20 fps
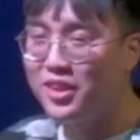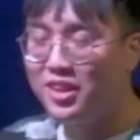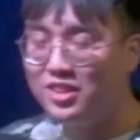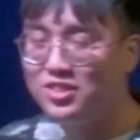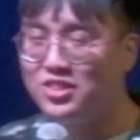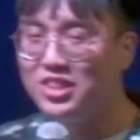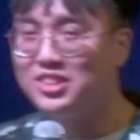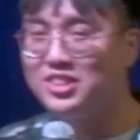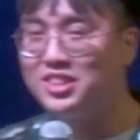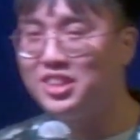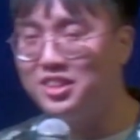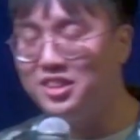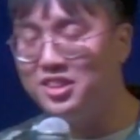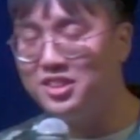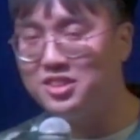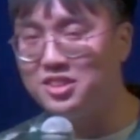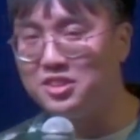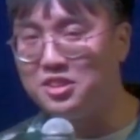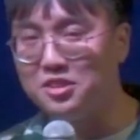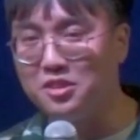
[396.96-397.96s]
Jason, here's
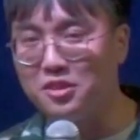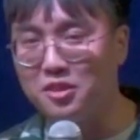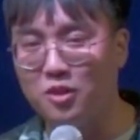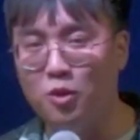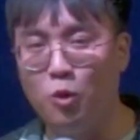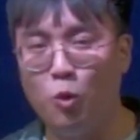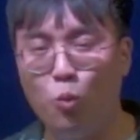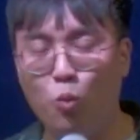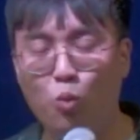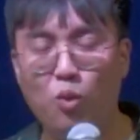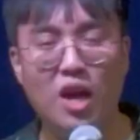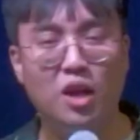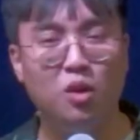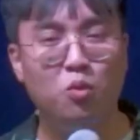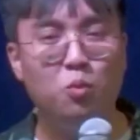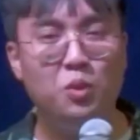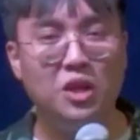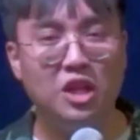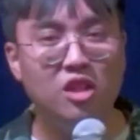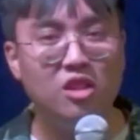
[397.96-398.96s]
the deal. When
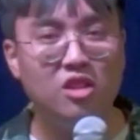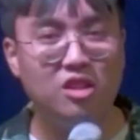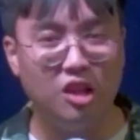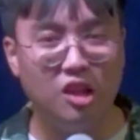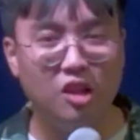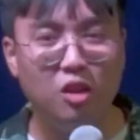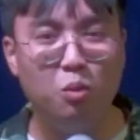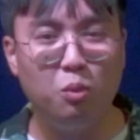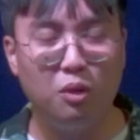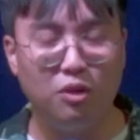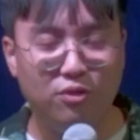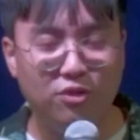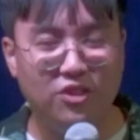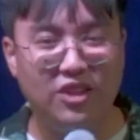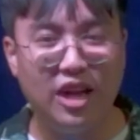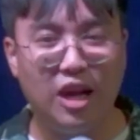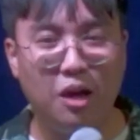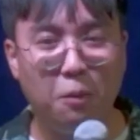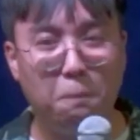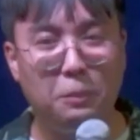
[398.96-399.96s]
we deal with
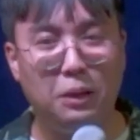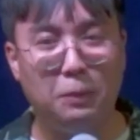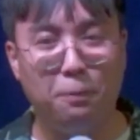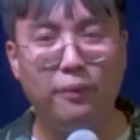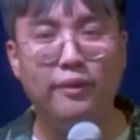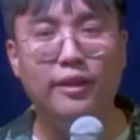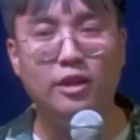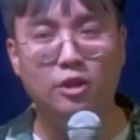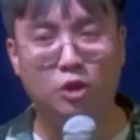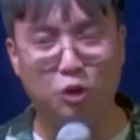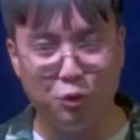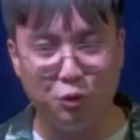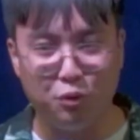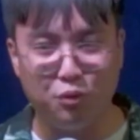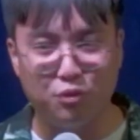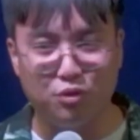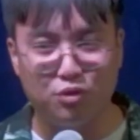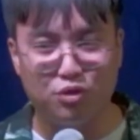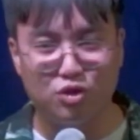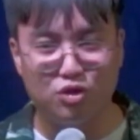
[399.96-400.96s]
young people and
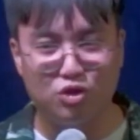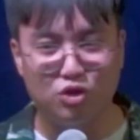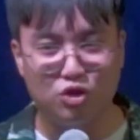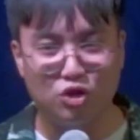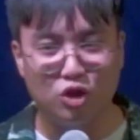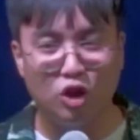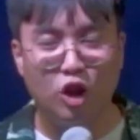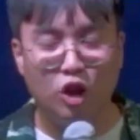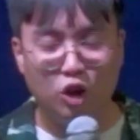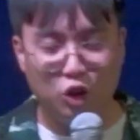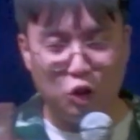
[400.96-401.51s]
youths, you